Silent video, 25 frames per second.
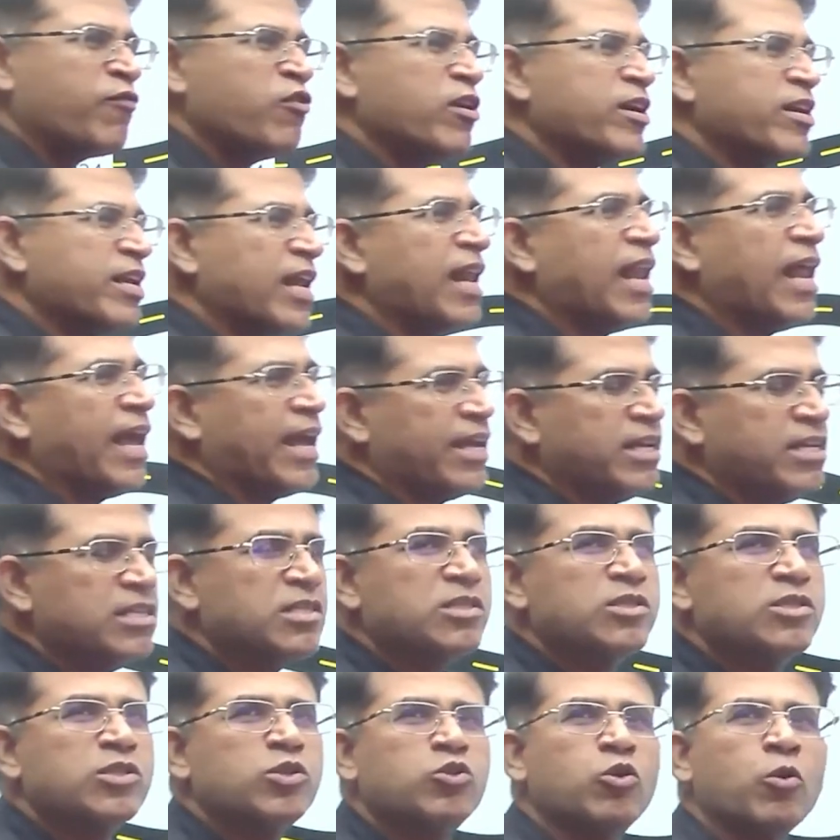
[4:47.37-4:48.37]
you
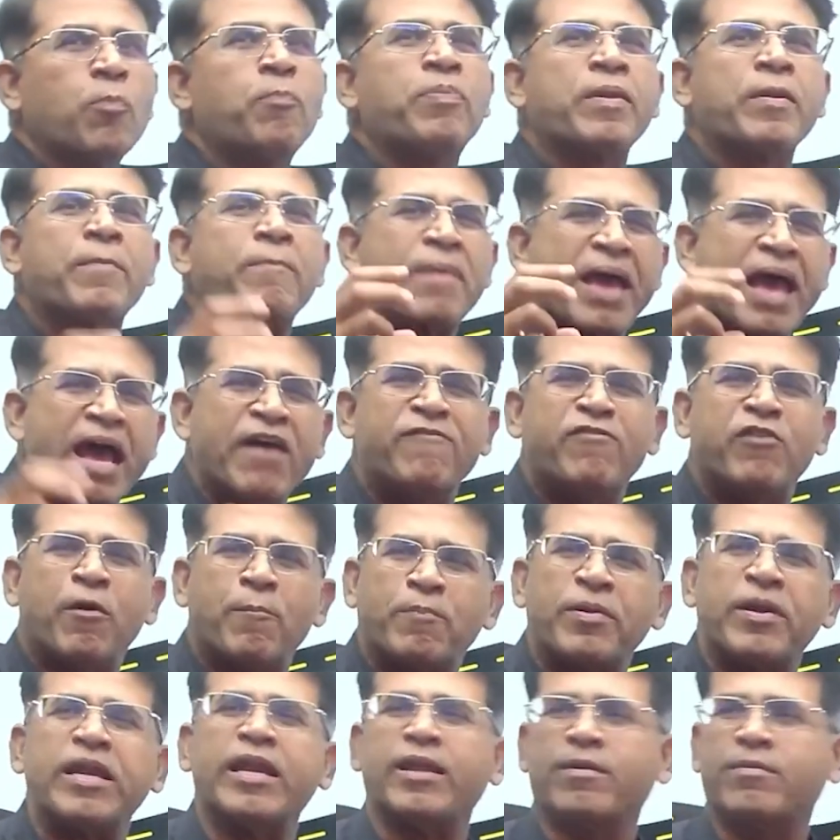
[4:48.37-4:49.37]
realize to prepare for
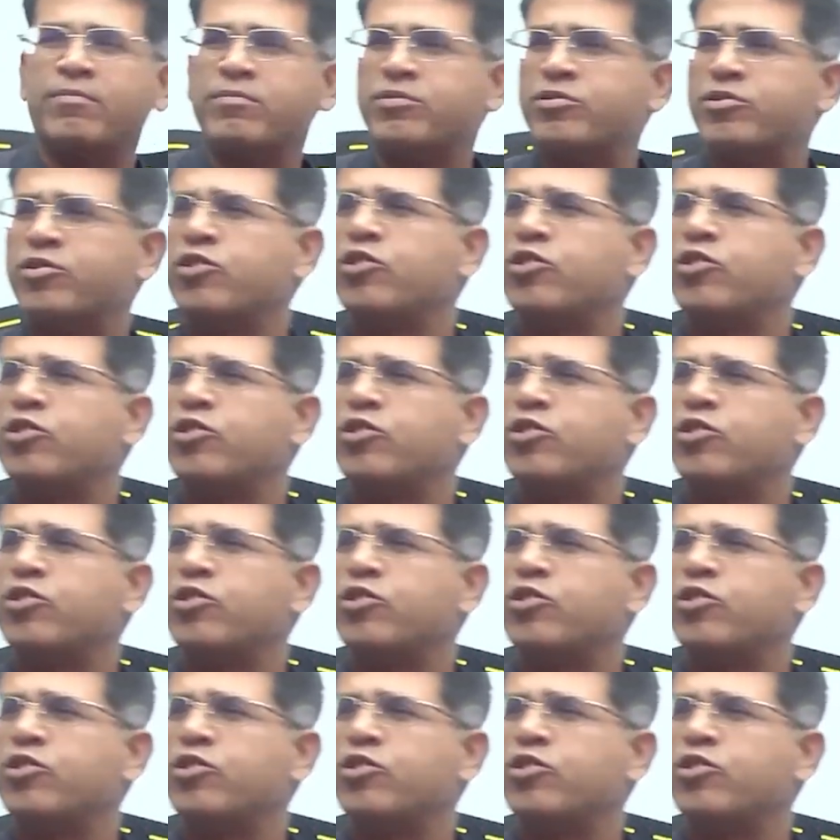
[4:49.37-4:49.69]
prelims,